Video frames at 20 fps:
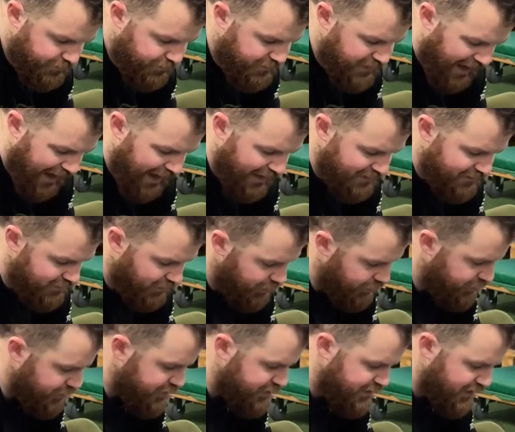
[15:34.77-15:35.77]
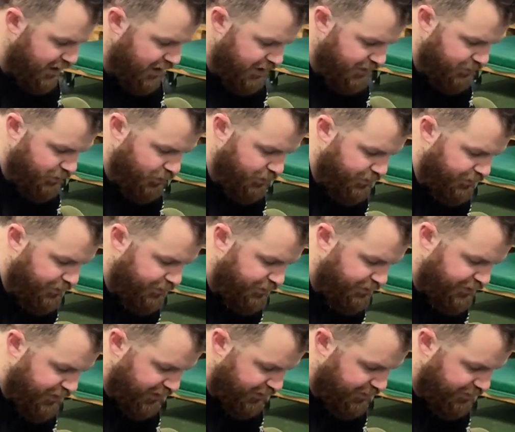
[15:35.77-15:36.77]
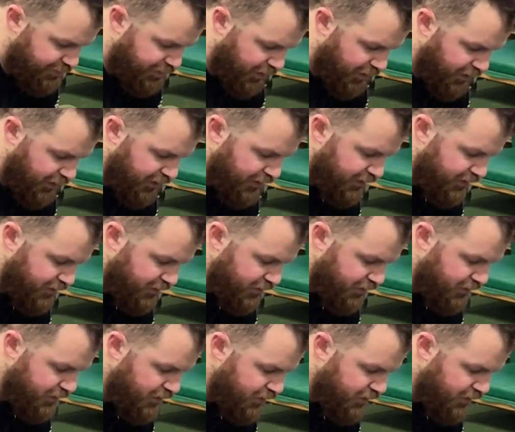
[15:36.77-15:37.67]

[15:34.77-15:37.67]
that's understandable. This part isn't.